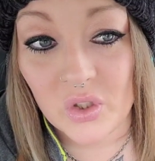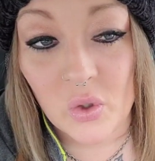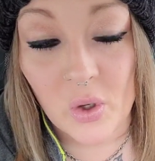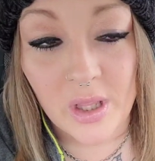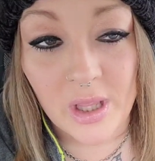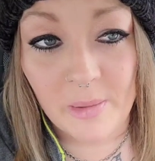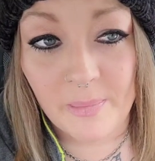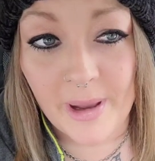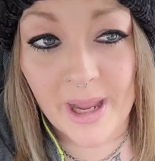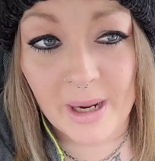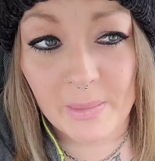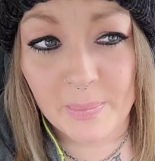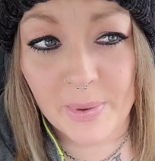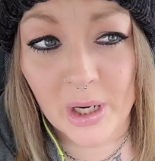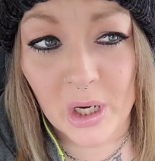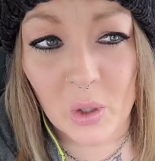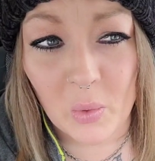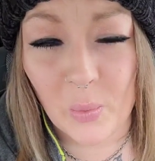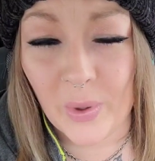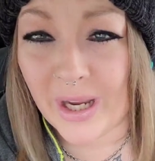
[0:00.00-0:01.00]
toilet
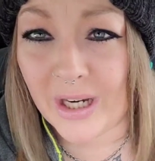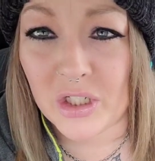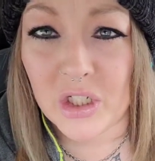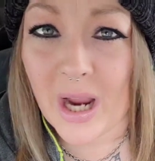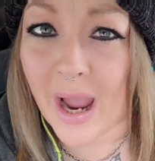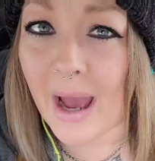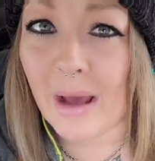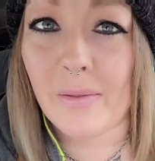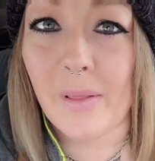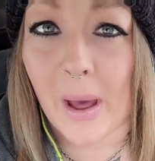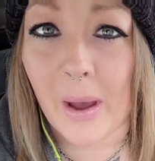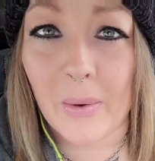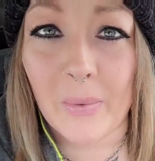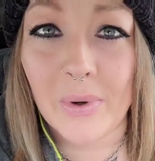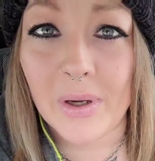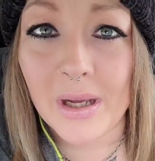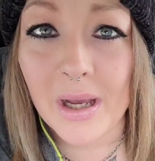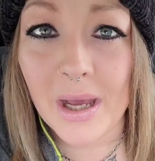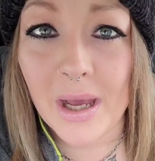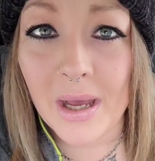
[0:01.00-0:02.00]
paper, which,
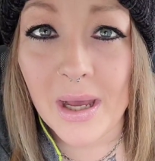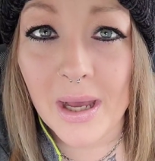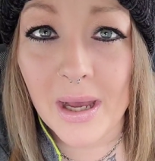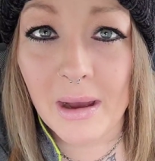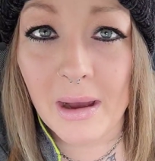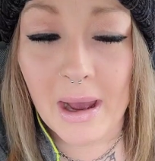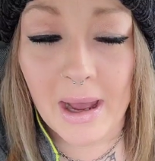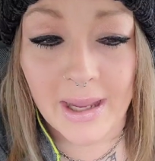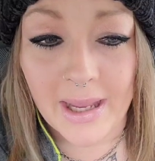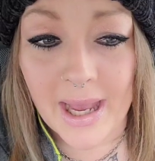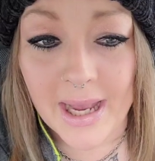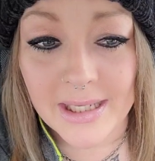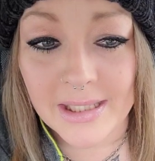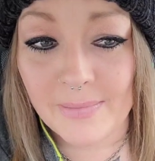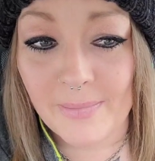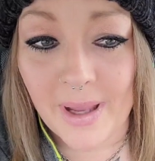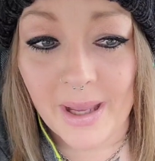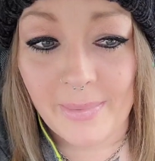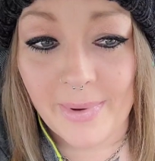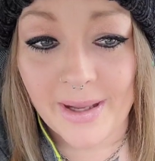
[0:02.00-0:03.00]
hello, I
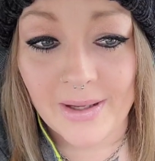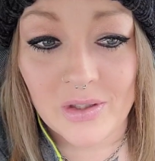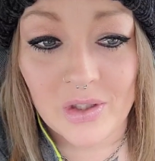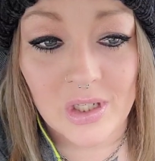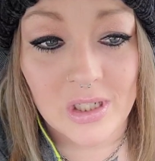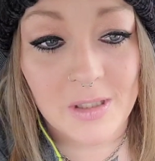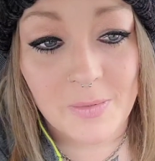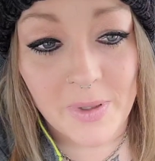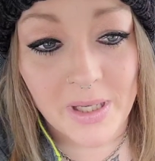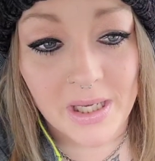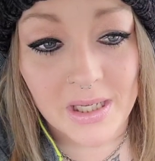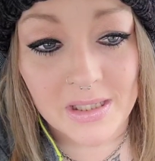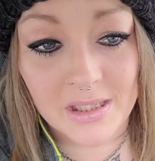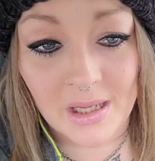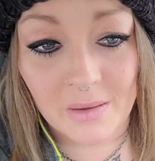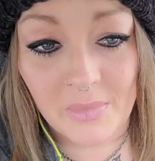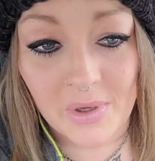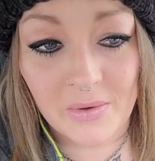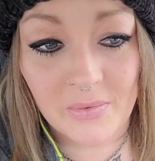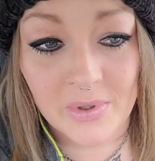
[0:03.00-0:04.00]
guess maybe it's just because
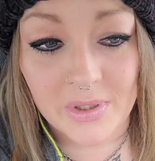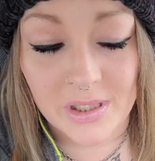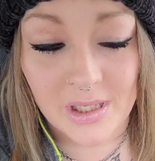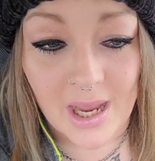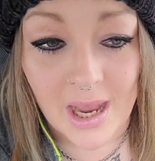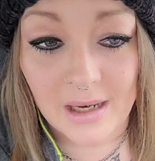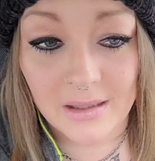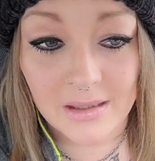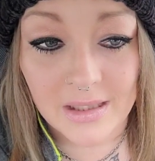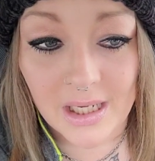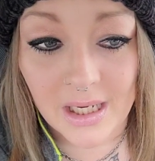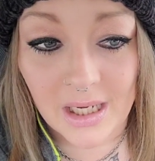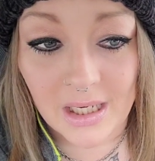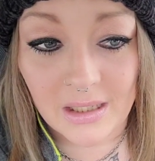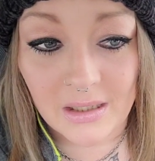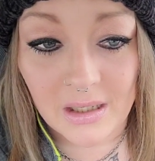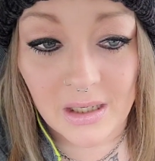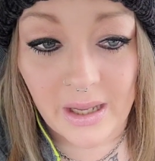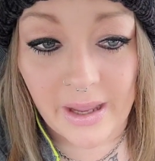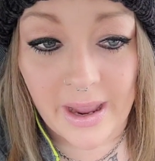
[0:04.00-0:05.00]
I'm in
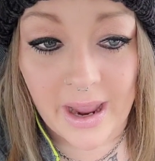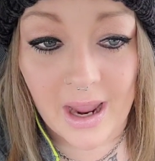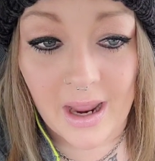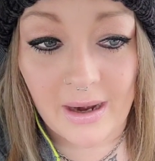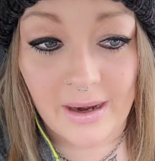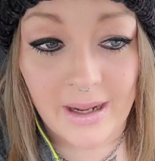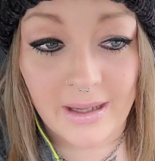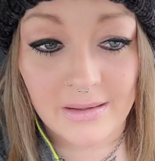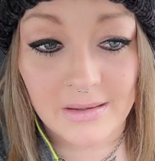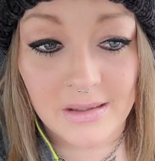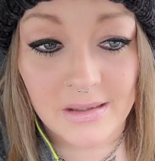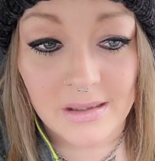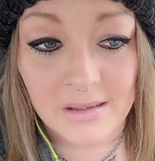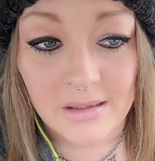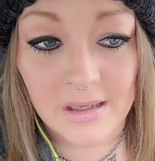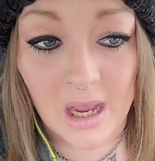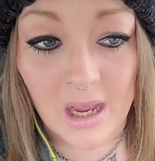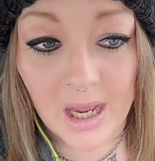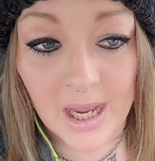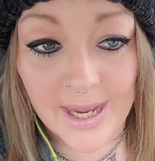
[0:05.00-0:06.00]
Wisconsin and
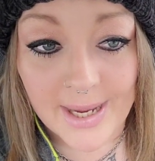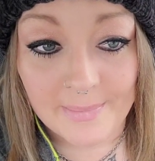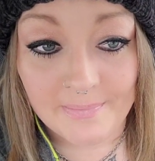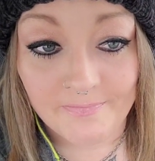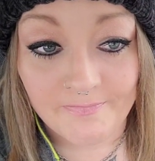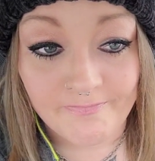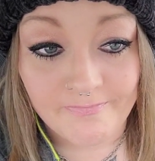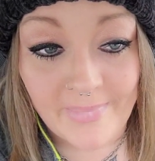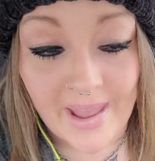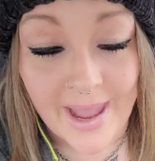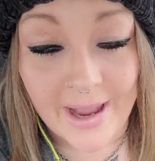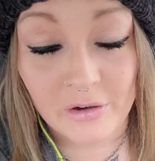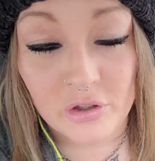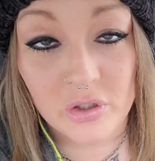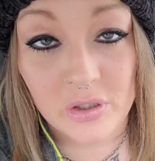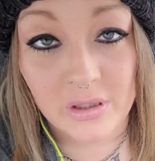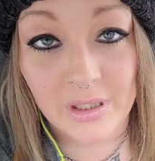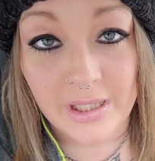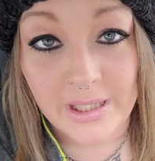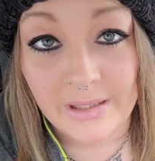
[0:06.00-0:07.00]
it's um,
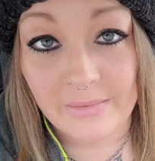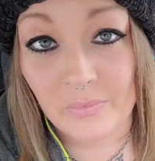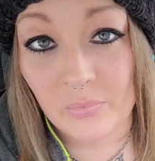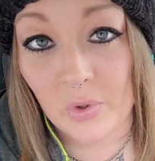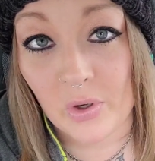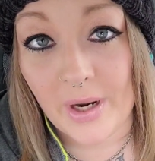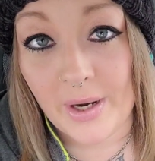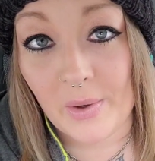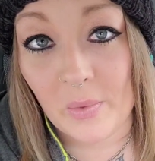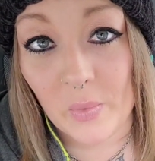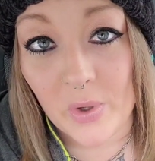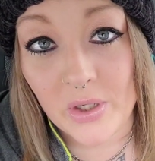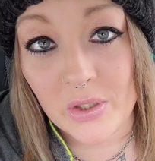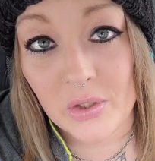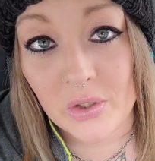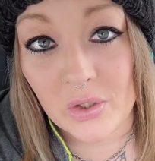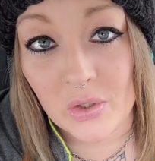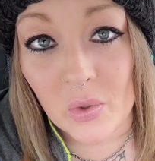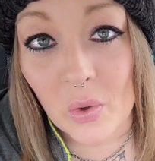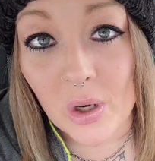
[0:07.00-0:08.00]
actually, we're in a
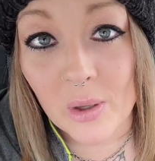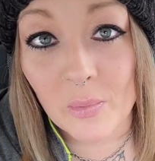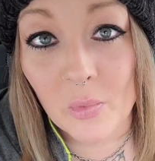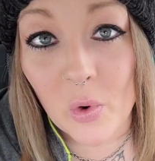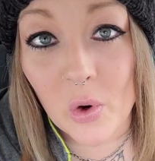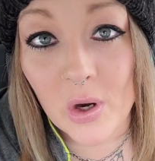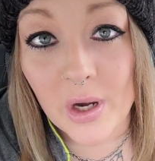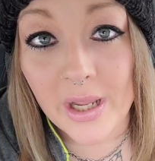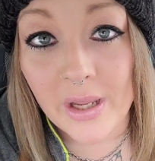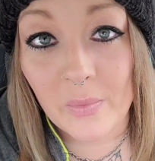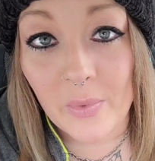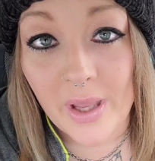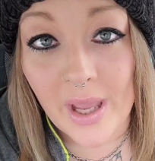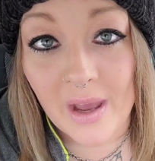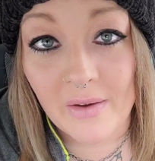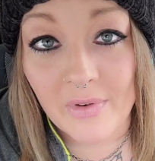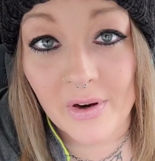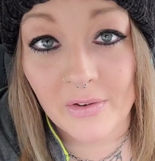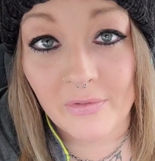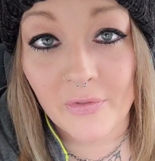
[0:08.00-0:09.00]
winter storm warning. We
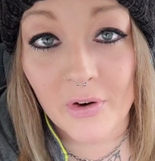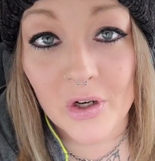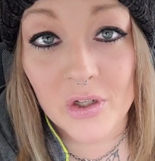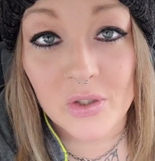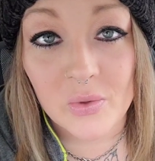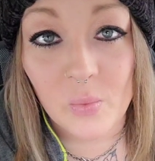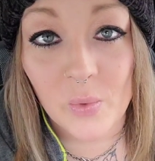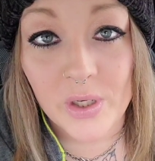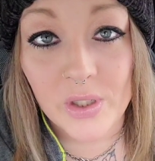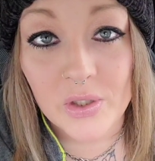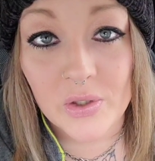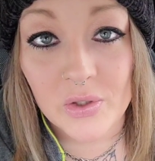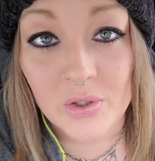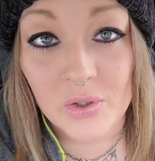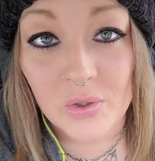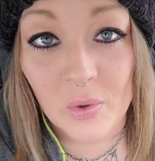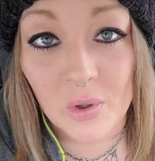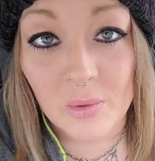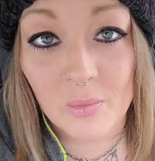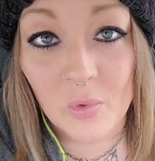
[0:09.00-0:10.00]
have our first winter
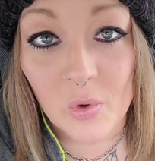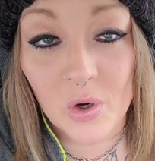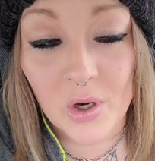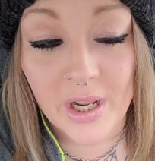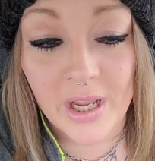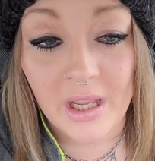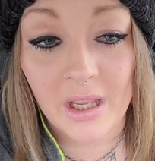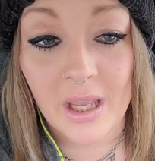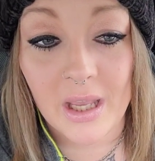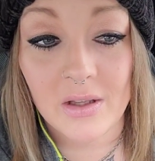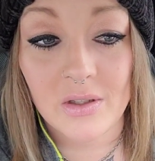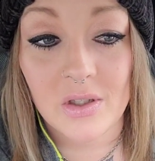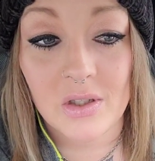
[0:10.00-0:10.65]
storm warning.